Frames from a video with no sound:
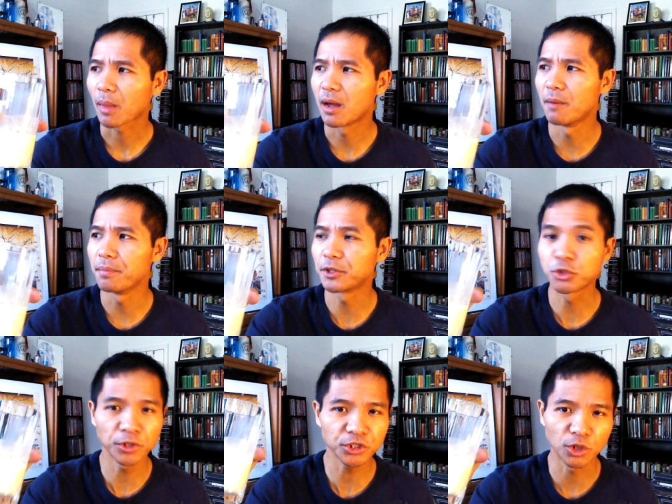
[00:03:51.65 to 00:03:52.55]
Um, the
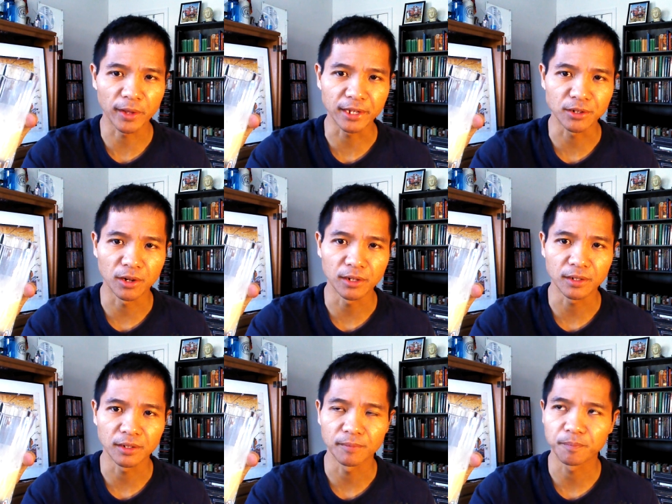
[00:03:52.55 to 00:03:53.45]
traditional
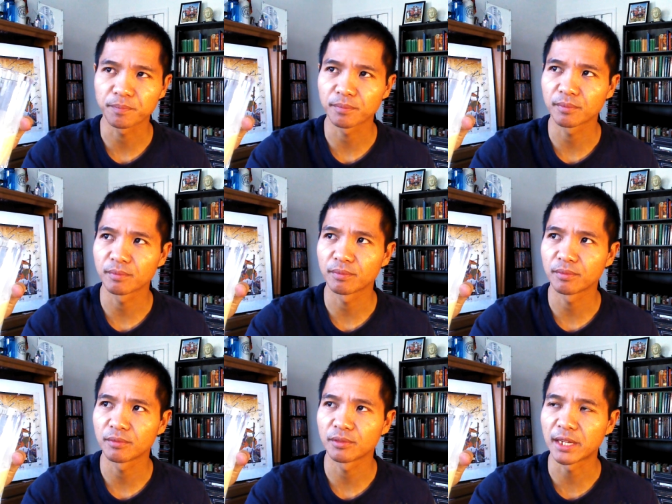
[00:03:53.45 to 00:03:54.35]
eggnog,
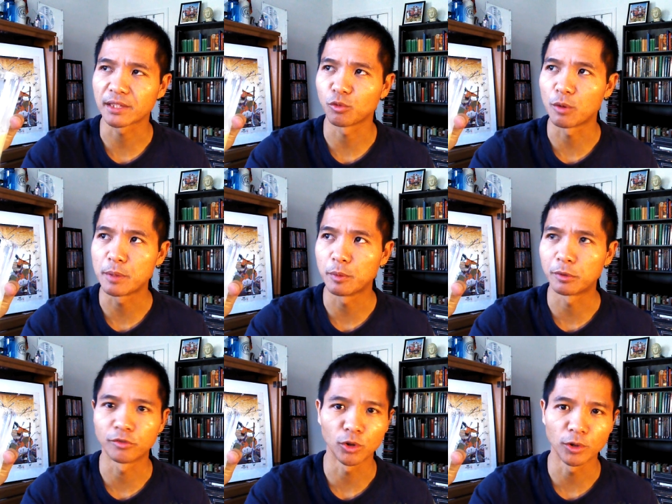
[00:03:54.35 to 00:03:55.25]
like what people
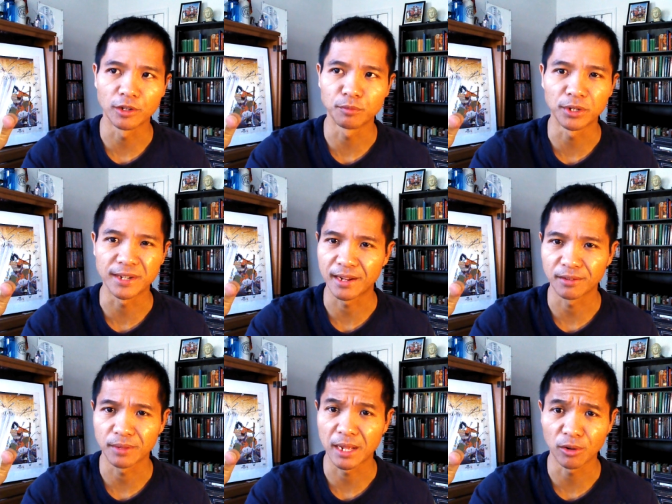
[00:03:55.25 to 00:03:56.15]
prefer, is putting
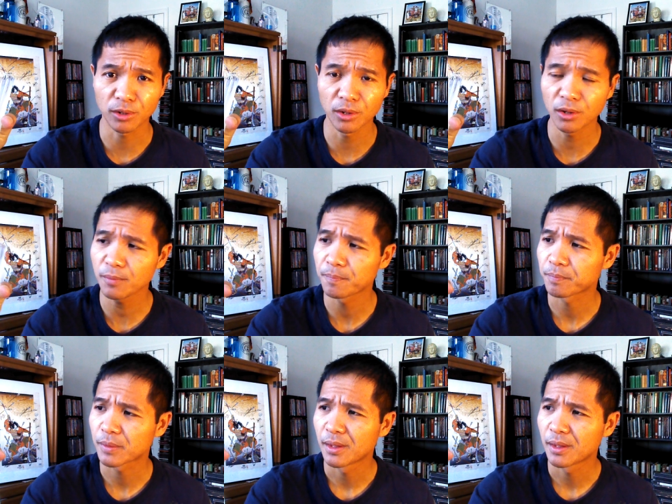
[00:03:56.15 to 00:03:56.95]
alcohol.